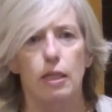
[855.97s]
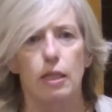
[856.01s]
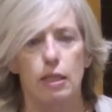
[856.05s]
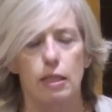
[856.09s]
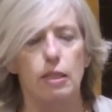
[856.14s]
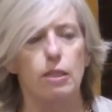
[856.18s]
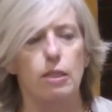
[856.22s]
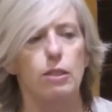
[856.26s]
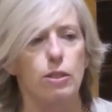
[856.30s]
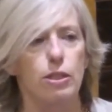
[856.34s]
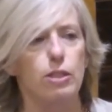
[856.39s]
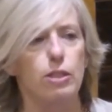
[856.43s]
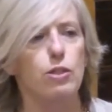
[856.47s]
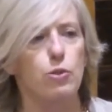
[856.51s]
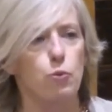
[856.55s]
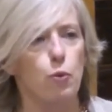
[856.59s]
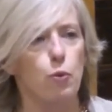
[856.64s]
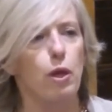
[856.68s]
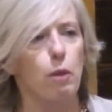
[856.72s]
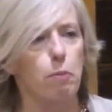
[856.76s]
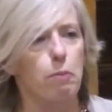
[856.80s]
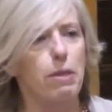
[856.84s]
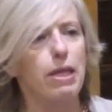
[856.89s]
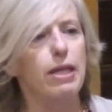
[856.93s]
this
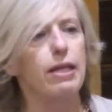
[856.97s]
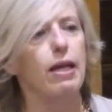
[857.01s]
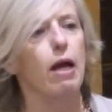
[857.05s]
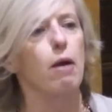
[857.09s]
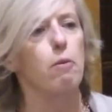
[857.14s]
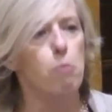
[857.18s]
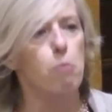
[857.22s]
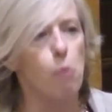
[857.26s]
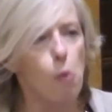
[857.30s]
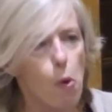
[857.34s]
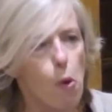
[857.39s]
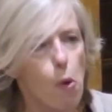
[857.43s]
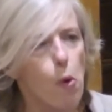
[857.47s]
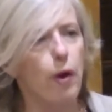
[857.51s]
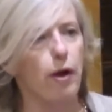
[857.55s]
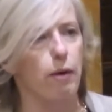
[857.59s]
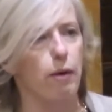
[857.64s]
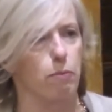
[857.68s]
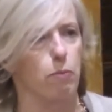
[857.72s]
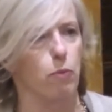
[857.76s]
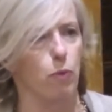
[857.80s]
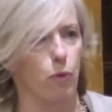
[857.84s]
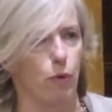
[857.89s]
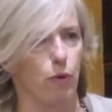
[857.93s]
will become more
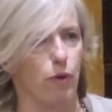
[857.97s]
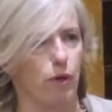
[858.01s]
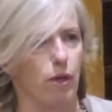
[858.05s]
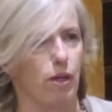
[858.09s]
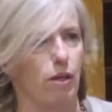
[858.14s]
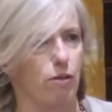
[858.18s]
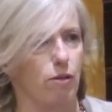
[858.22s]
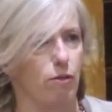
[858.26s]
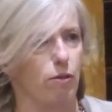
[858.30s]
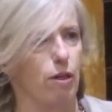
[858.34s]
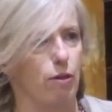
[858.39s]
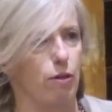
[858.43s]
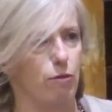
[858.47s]
and more a